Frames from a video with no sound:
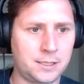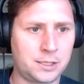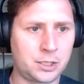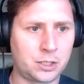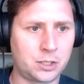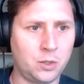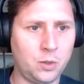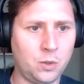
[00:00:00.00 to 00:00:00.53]

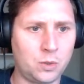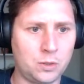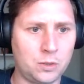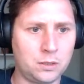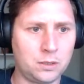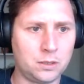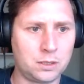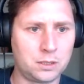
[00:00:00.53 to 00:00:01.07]

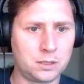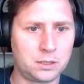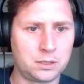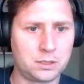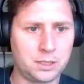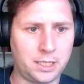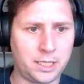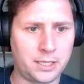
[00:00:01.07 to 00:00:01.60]
call,
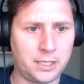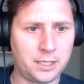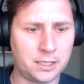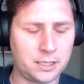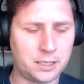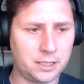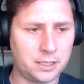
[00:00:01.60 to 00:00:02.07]
I think.